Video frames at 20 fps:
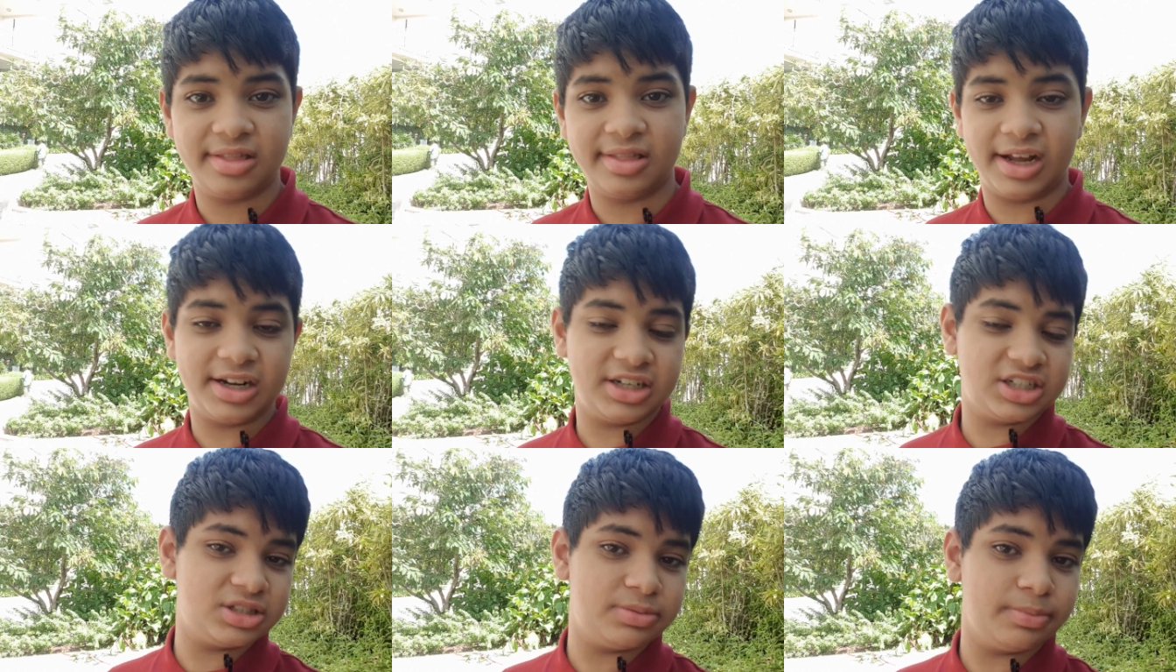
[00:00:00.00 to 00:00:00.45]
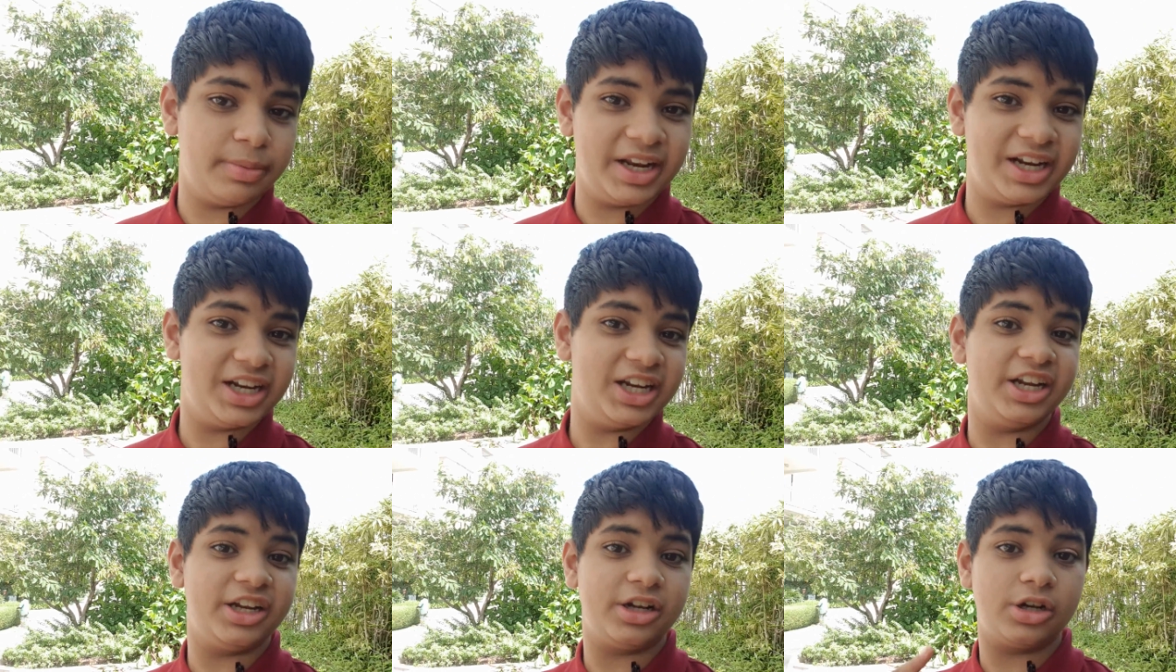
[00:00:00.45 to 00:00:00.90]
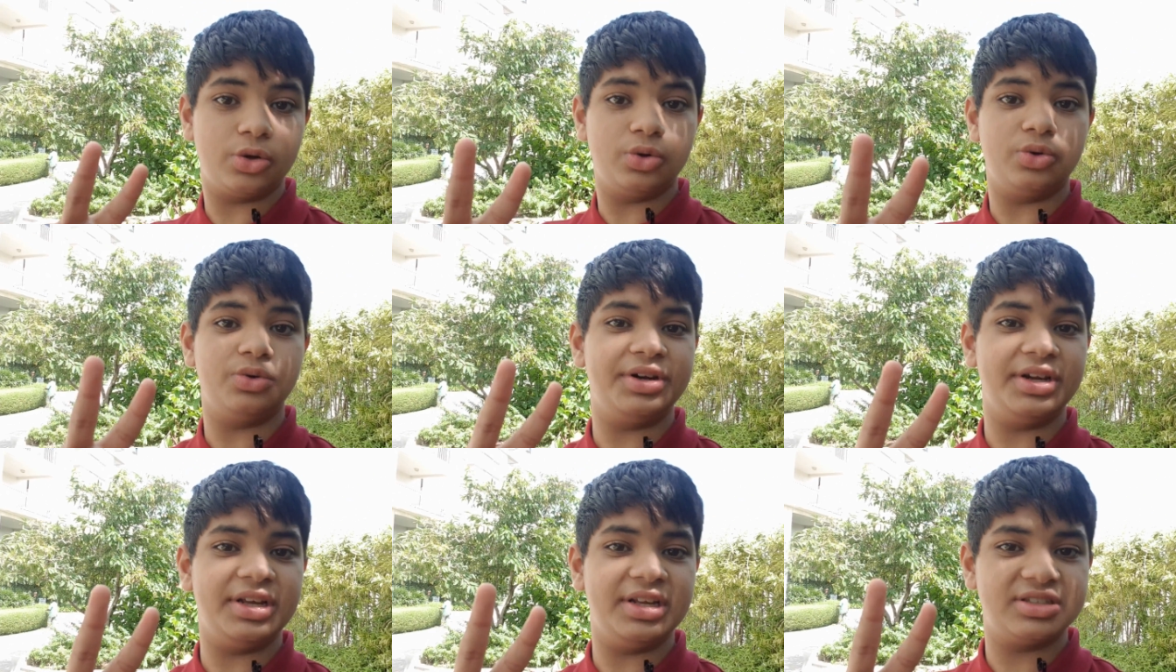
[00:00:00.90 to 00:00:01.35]
That's mainly
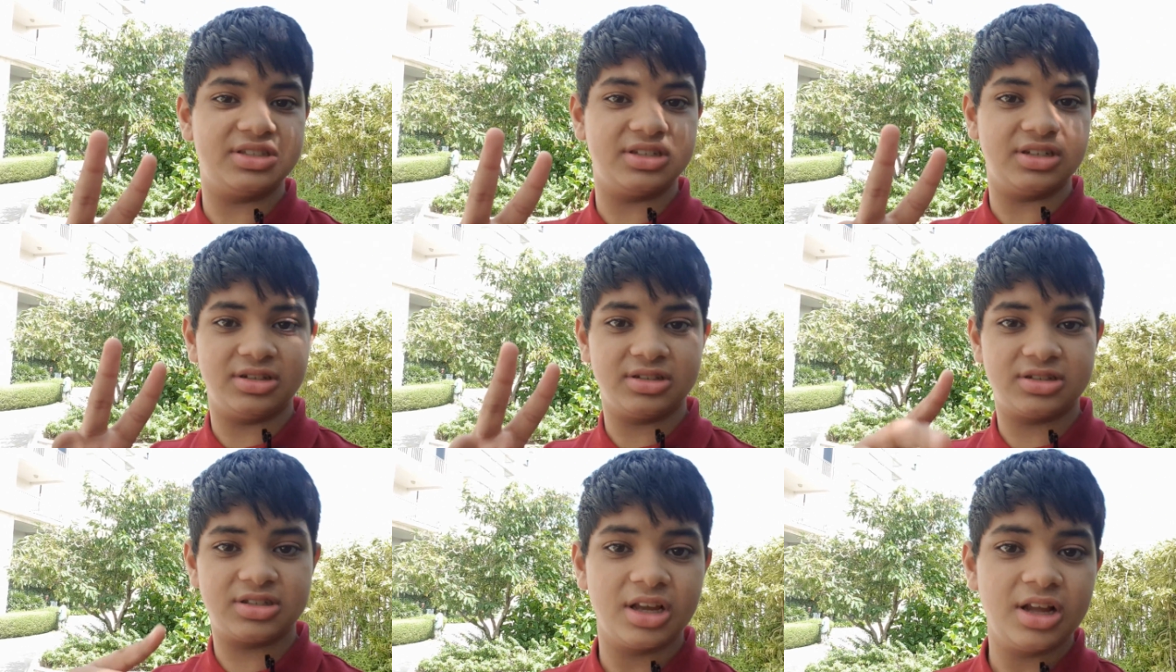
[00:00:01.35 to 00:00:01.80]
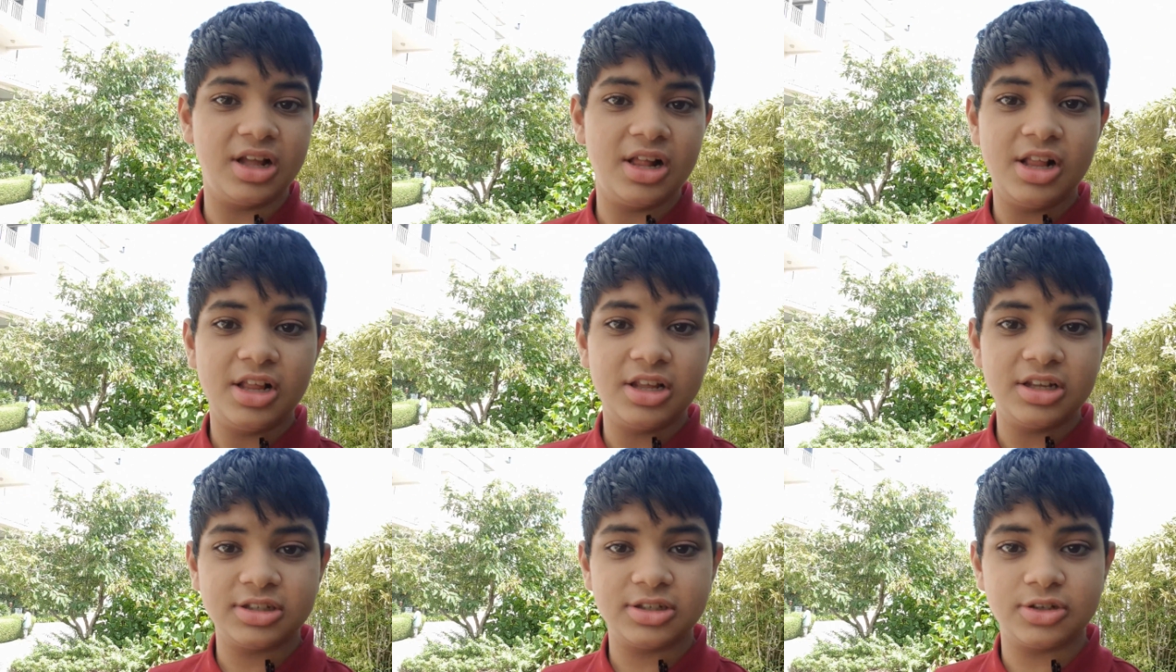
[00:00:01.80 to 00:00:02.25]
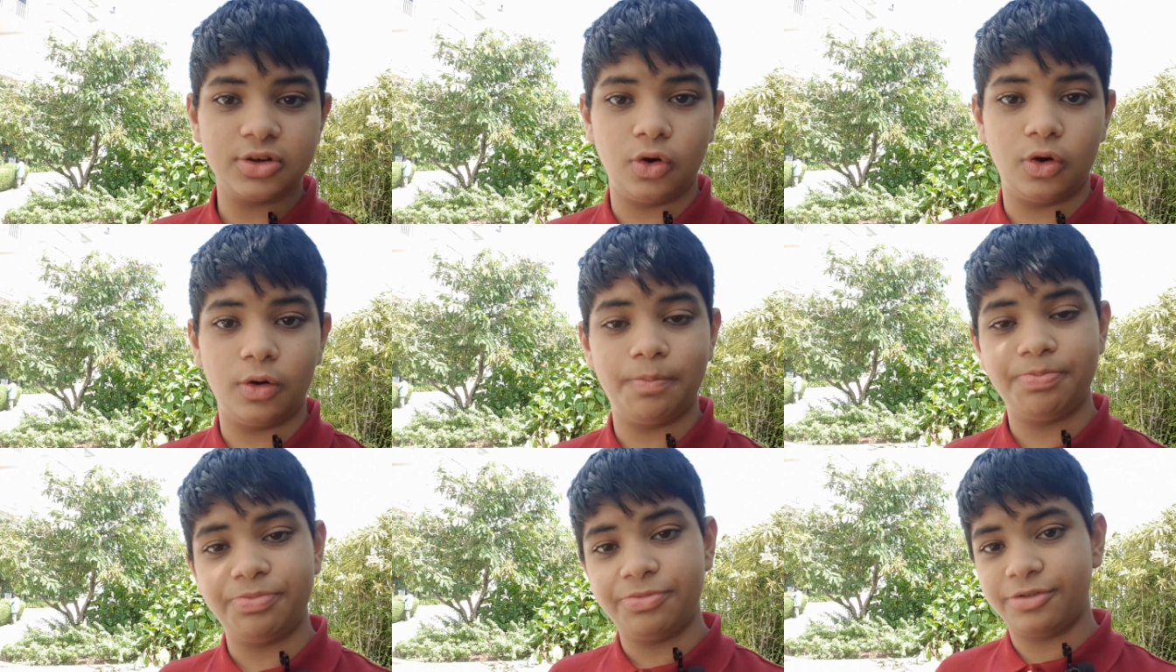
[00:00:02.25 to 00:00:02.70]
two reasons.
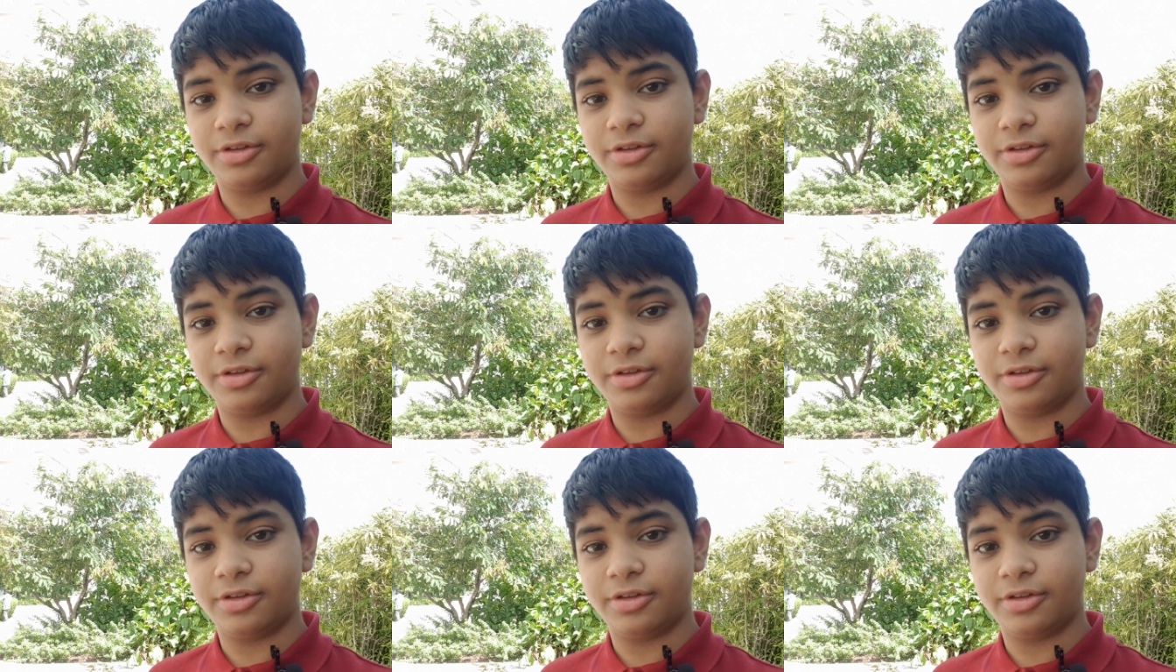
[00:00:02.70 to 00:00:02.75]
So